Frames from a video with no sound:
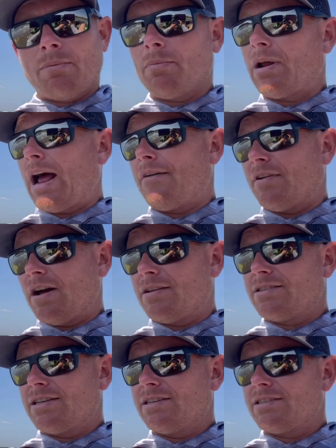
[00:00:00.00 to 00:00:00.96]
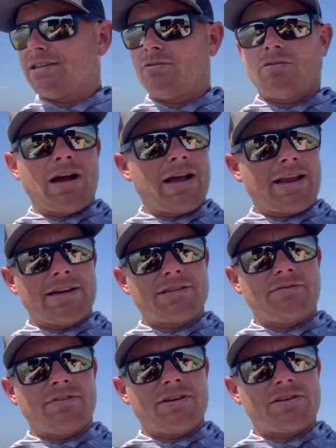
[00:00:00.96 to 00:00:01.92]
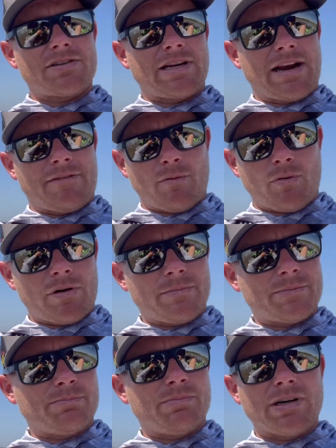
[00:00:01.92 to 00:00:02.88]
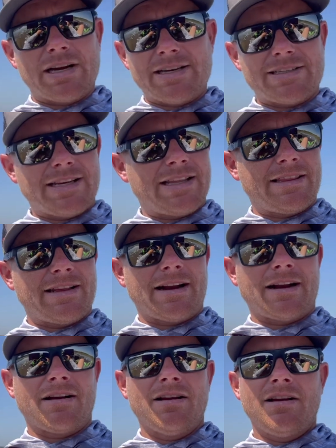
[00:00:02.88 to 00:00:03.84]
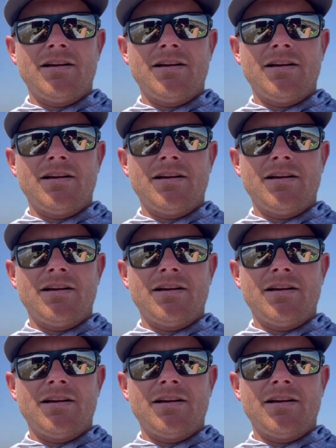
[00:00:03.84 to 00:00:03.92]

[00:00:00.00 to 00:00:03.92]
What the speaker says: but I've not seen a single guy catch a fish, and every one of them's blazing in there,